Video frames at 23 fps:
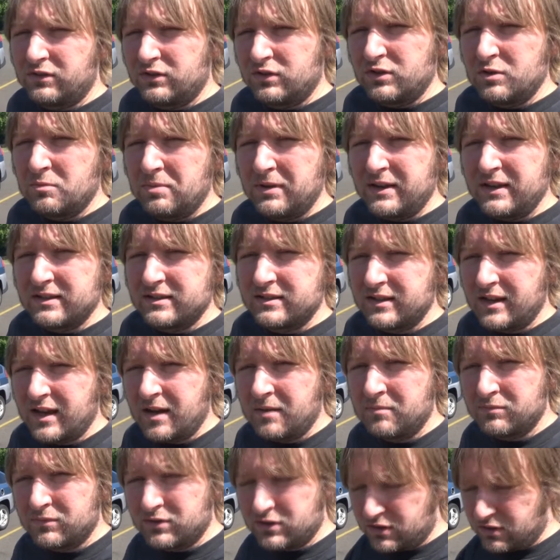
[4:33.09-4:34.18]
to the
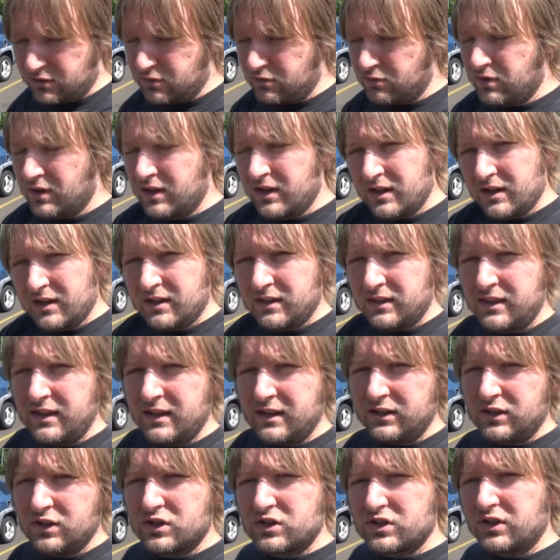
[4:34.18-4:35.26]
PCM to the
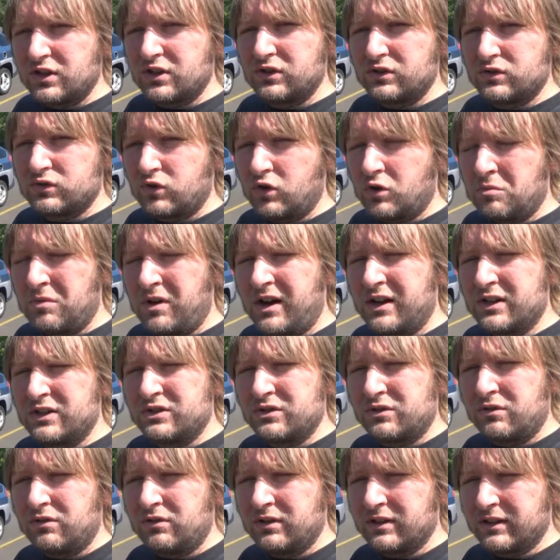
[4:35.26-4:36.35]
ignition control
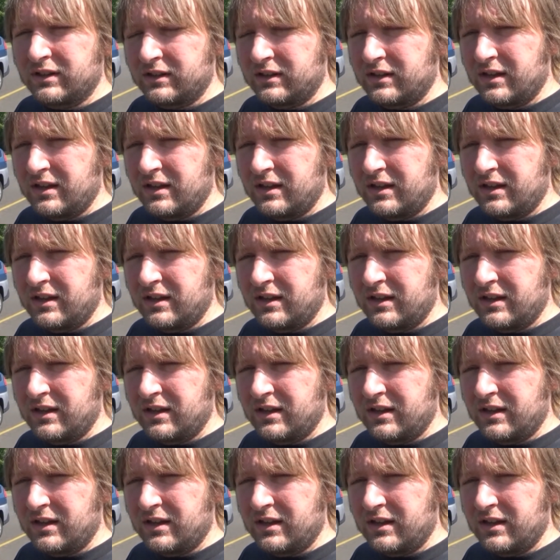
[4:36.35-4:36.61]
module